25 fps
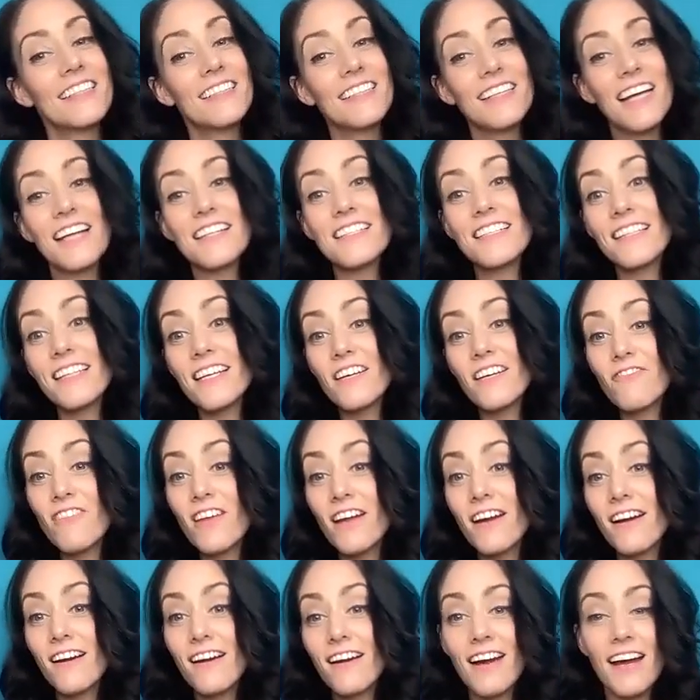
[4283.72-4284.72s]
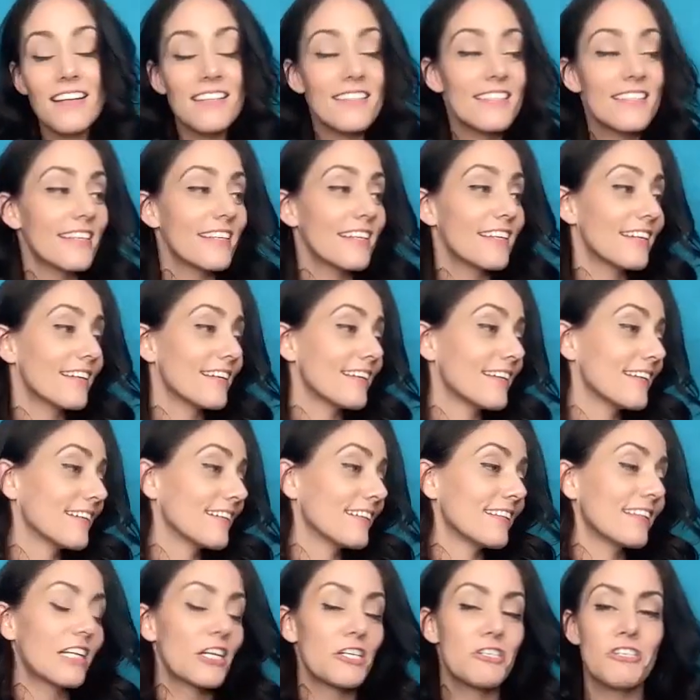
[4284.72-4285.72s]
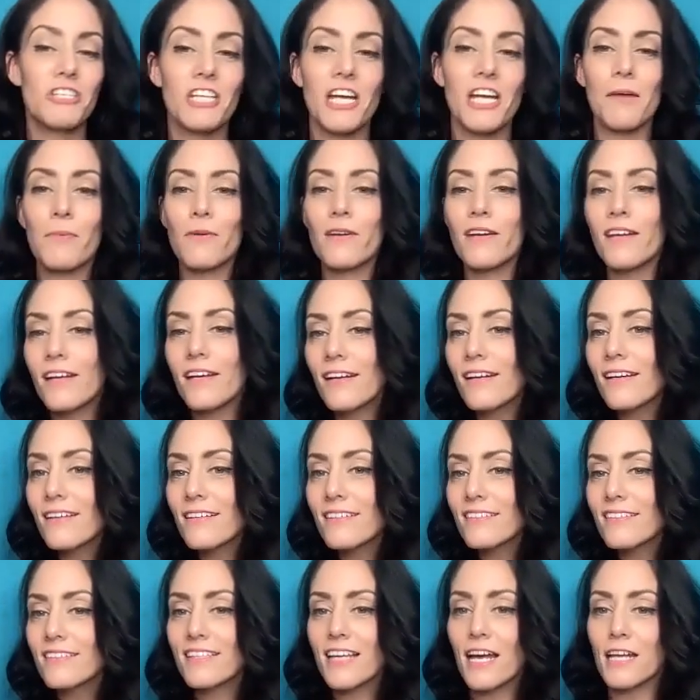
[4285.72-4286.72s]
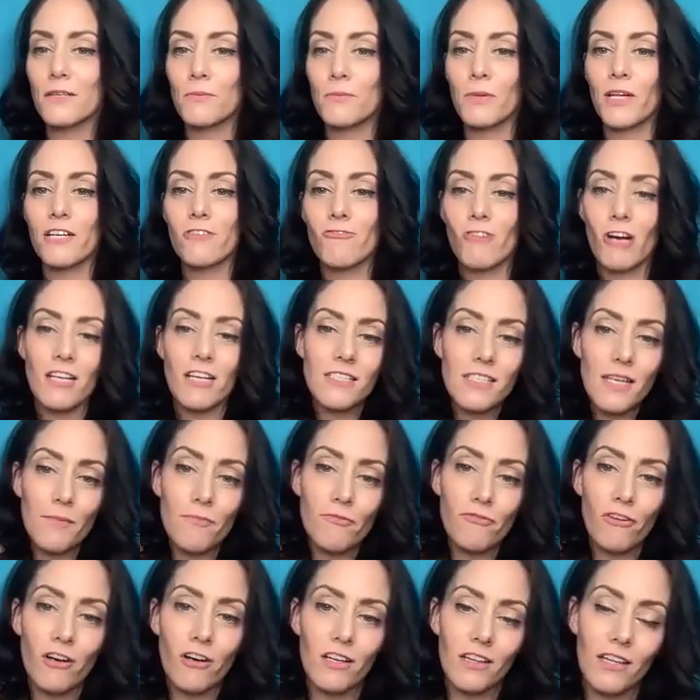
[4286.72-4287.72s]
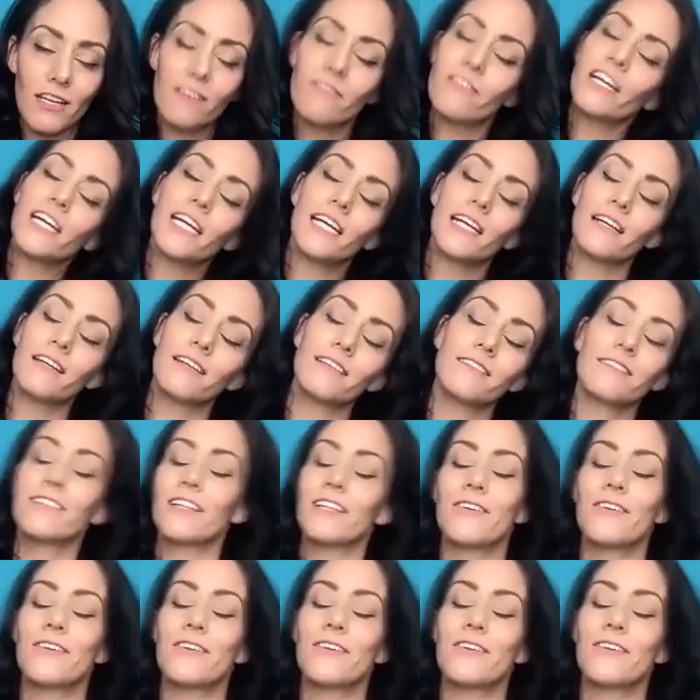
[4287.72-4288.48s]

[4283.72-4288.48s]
Got to live there, got to learn Japanese, got to play dress up for a living.